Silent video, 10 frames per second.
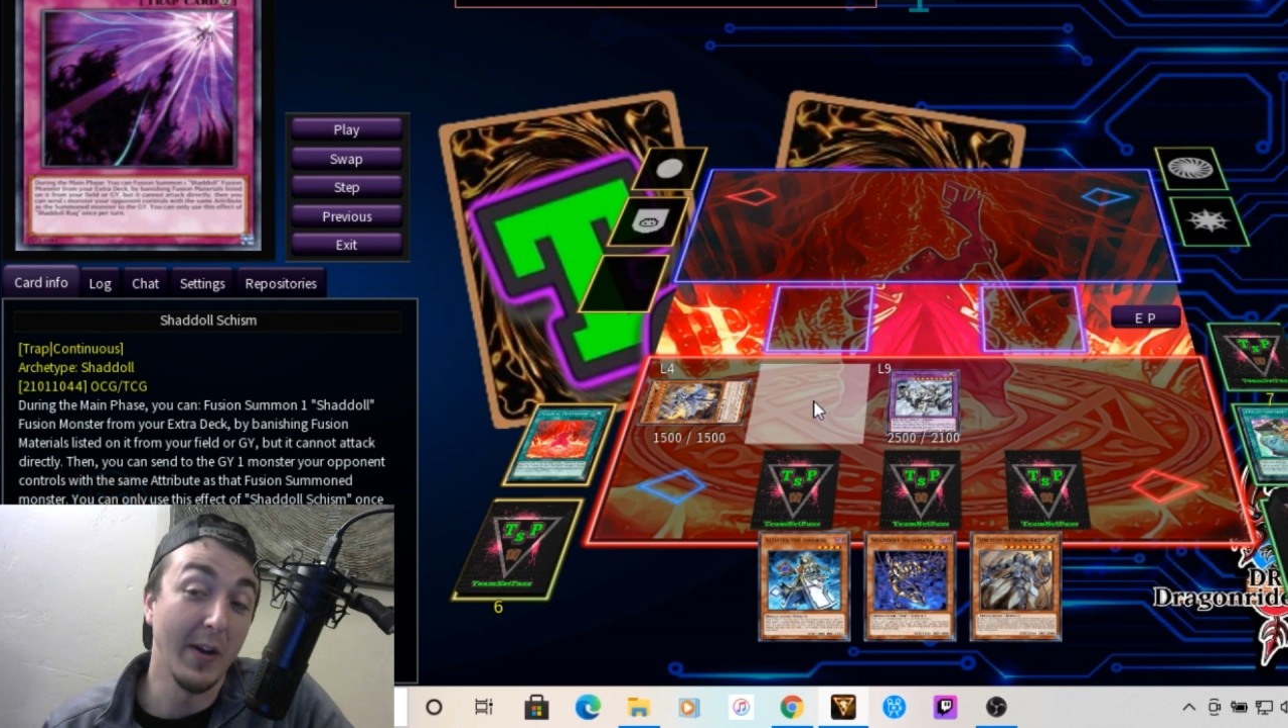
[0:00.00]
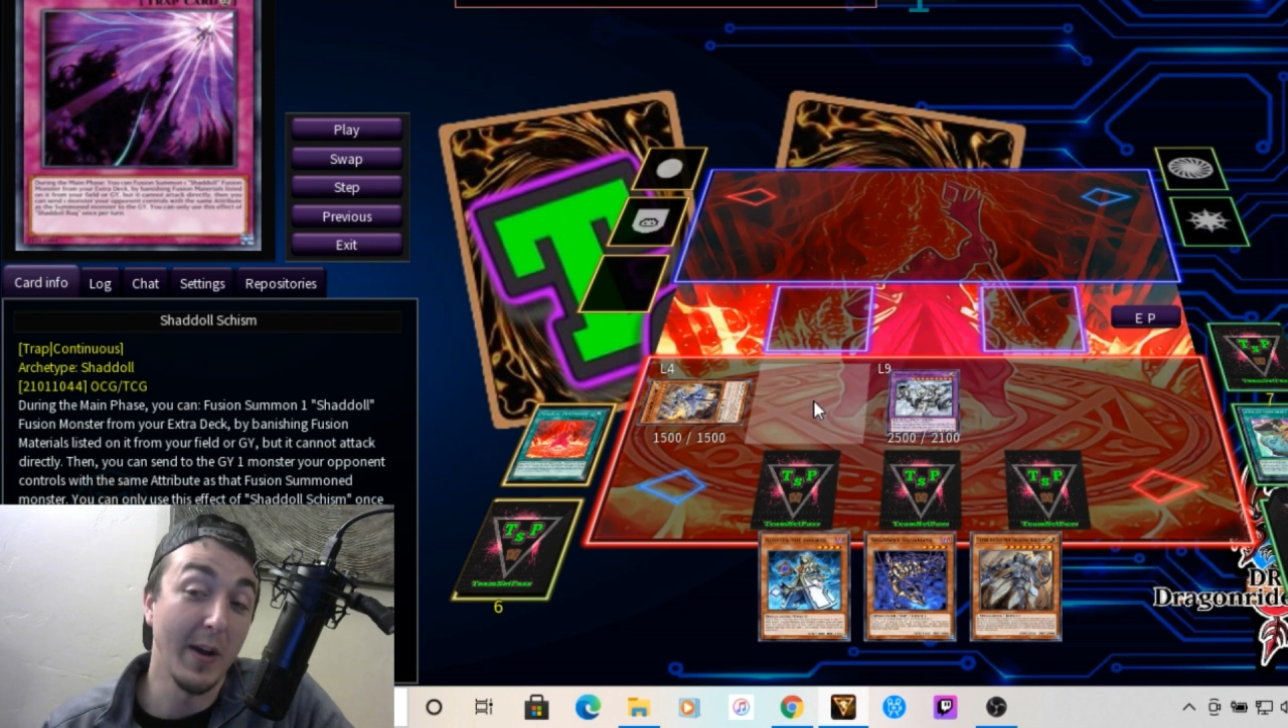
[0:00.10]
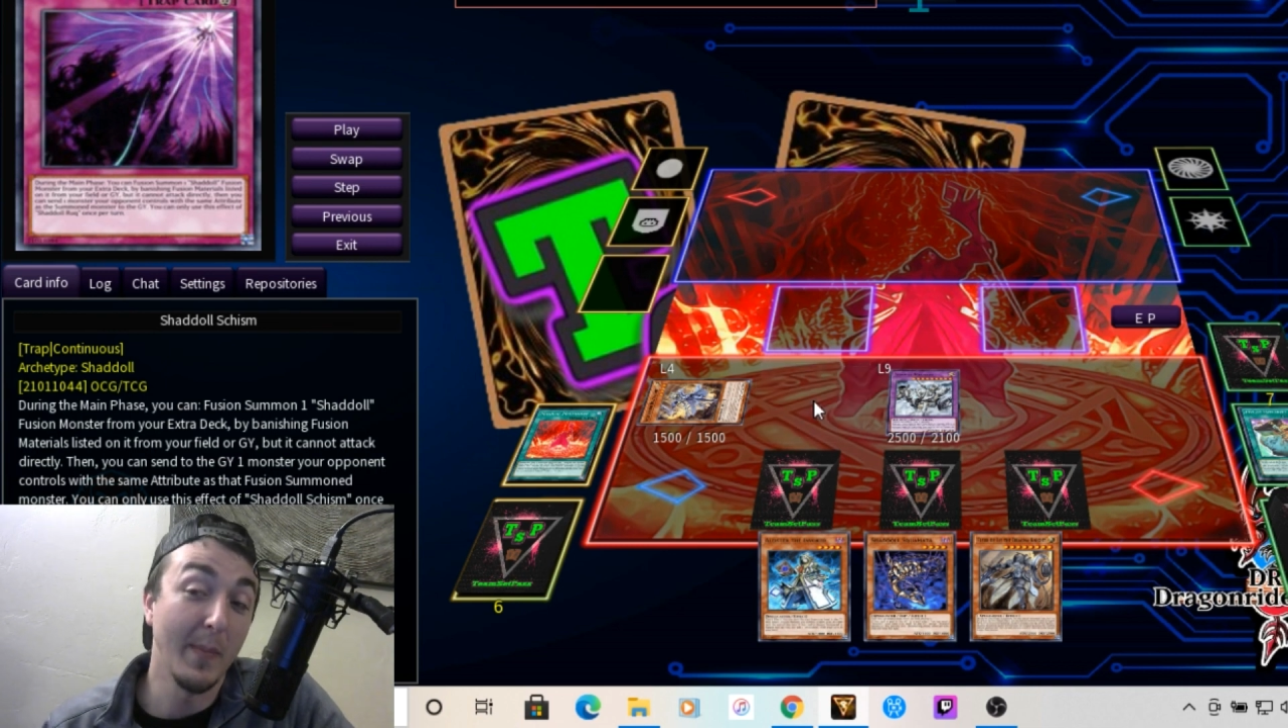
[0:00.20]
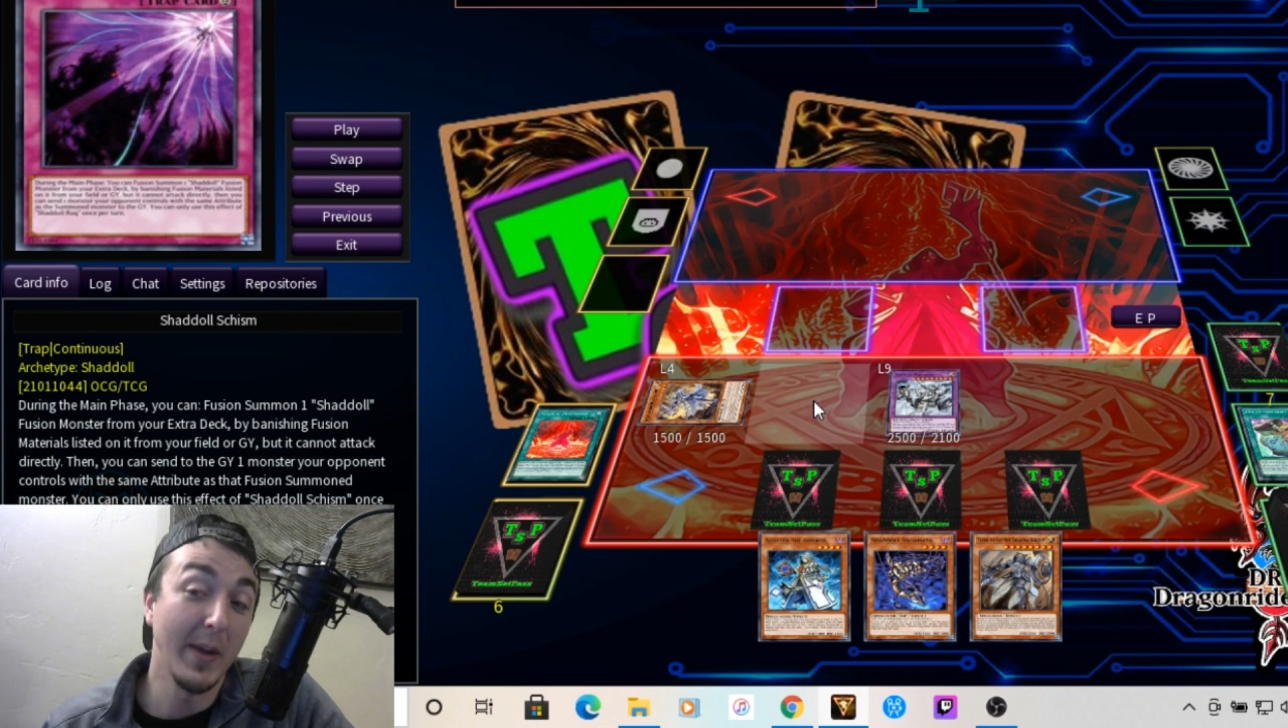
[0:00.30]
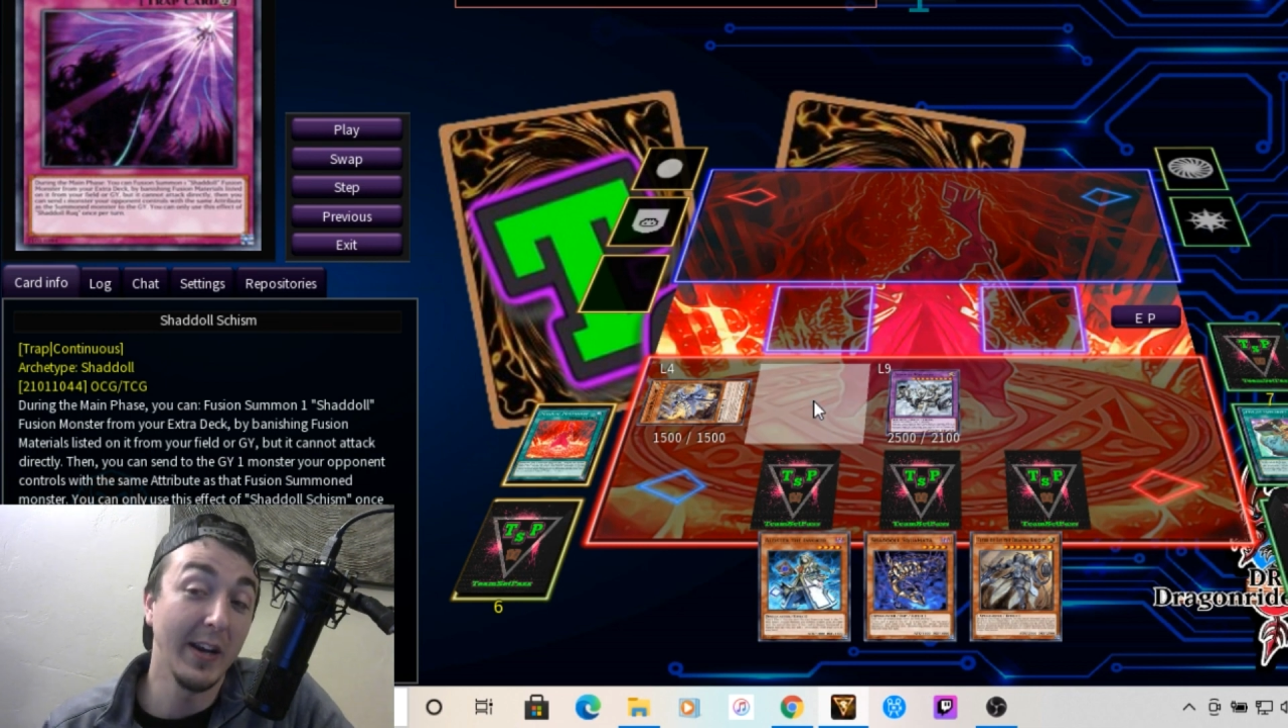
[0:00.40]

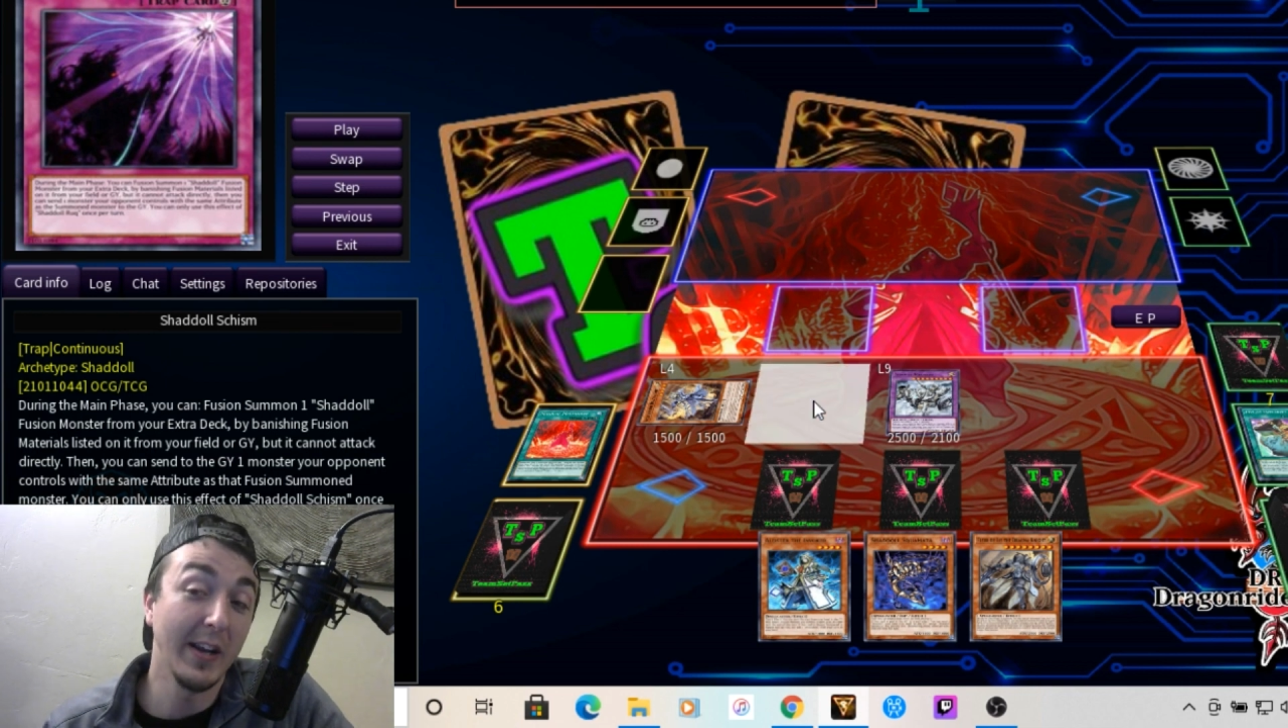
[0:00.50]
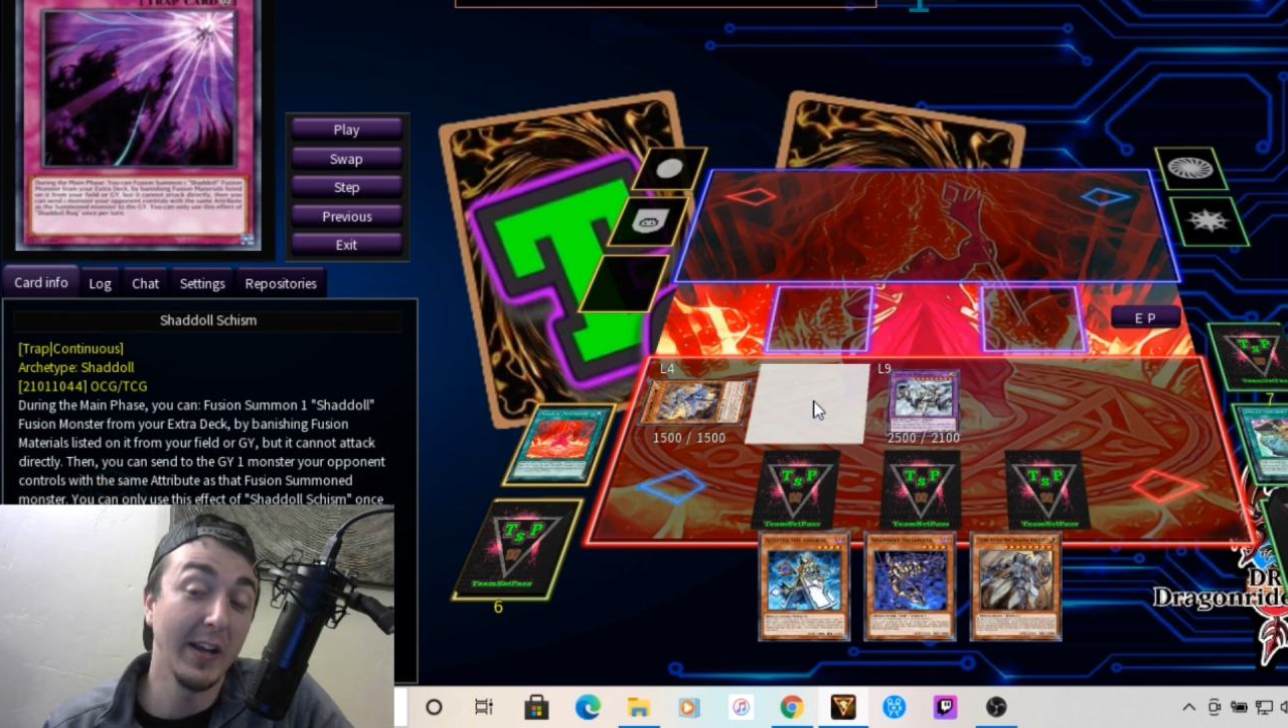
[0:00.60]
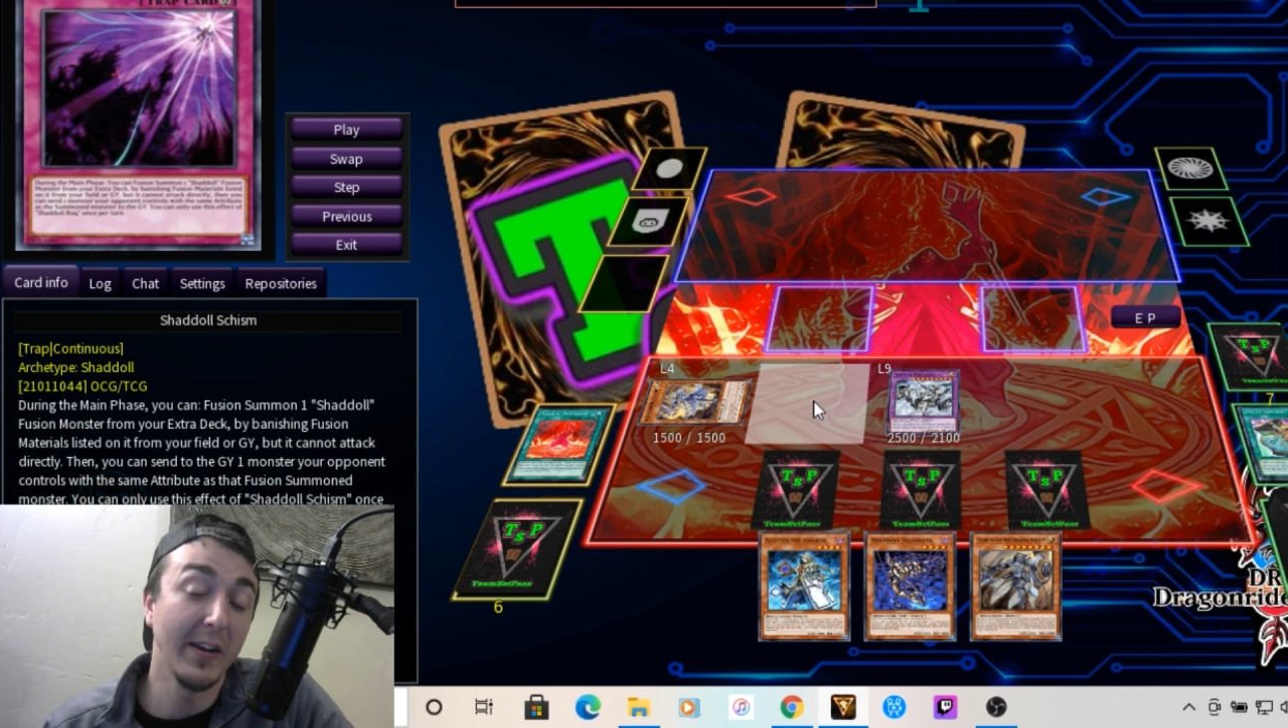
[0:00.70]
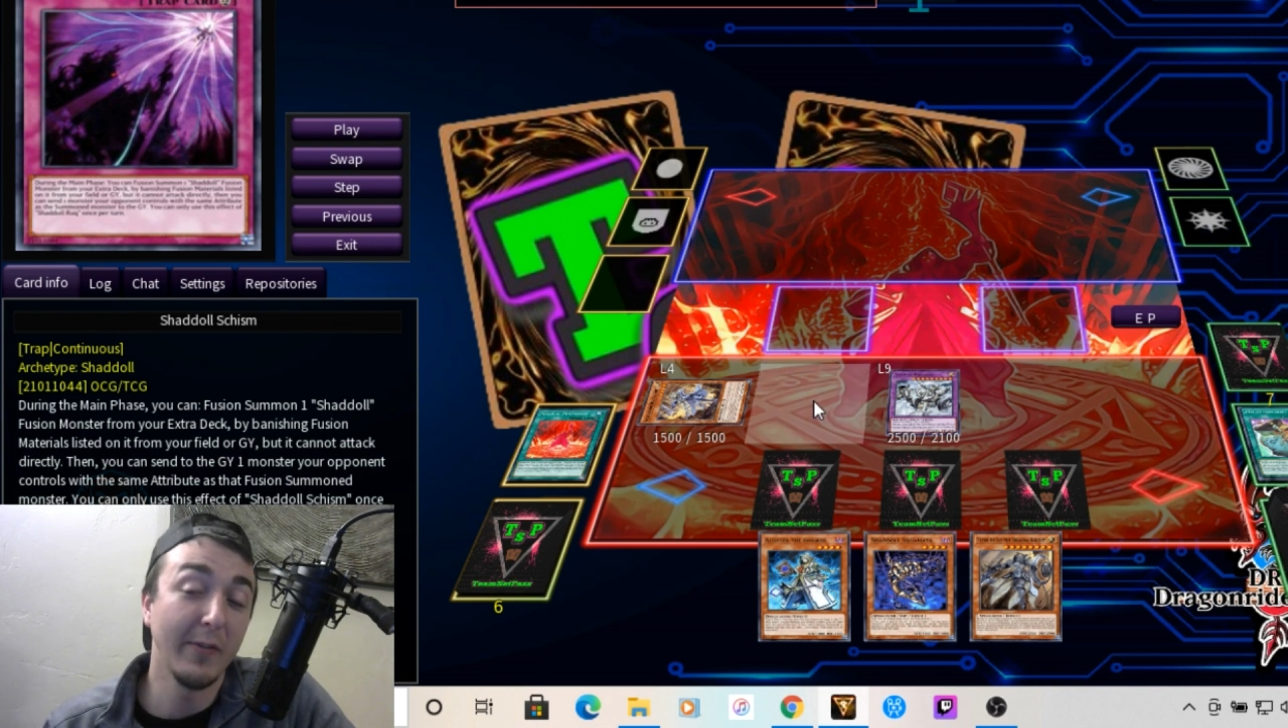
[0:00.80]
not maining it?